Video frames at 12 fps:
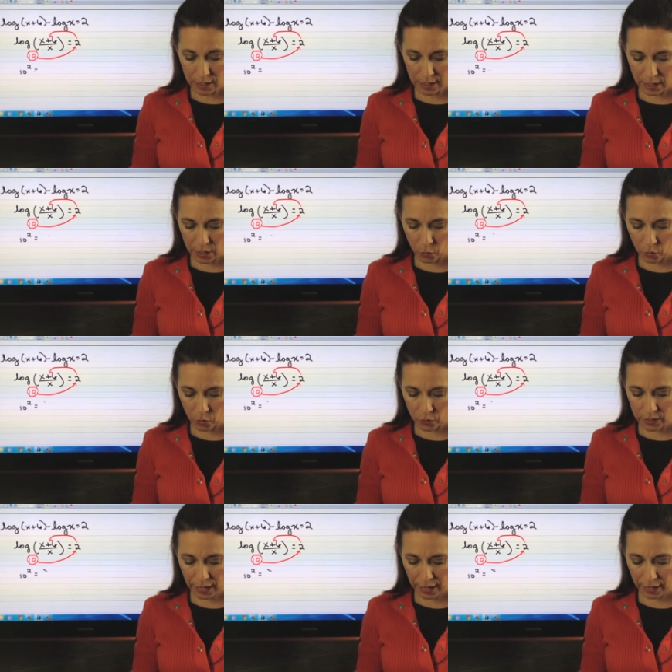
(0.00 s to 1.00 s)

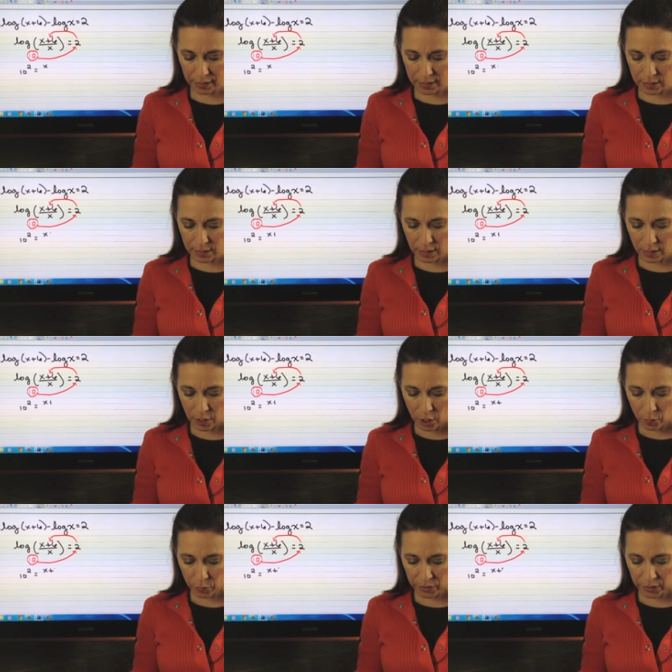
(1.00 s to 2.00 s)
equals x
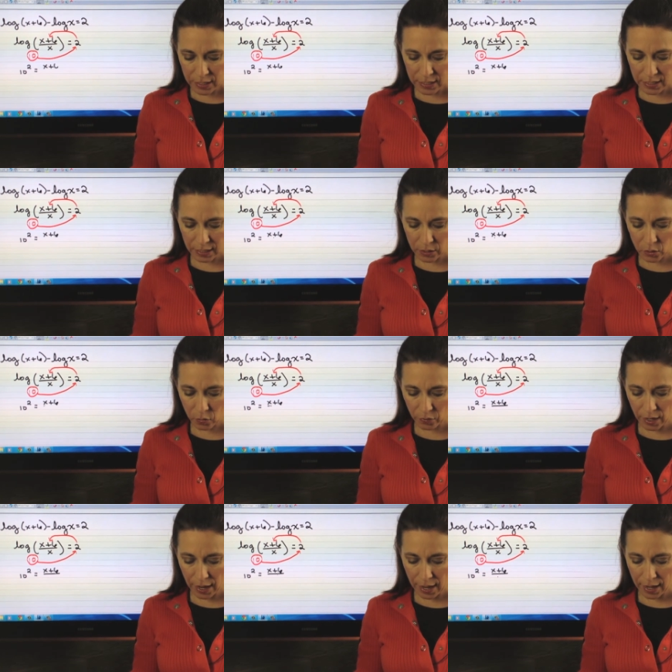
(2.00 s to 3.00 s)
plus 6
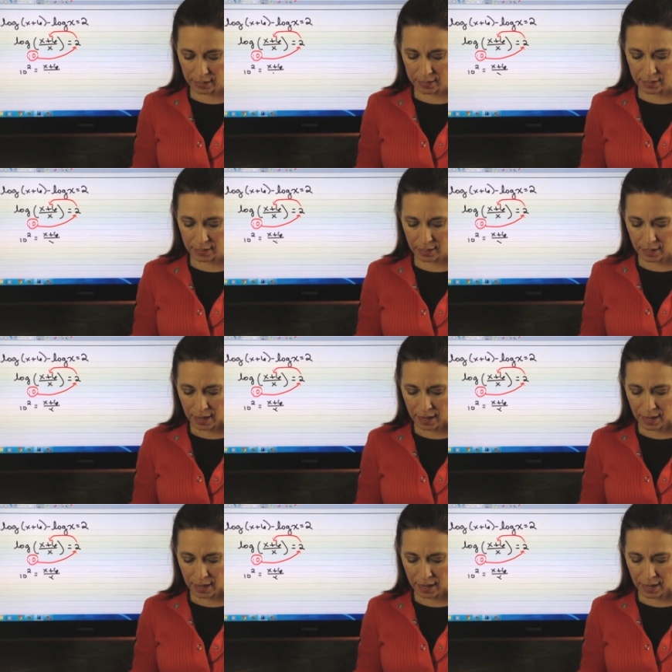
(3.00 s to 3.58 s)
over x.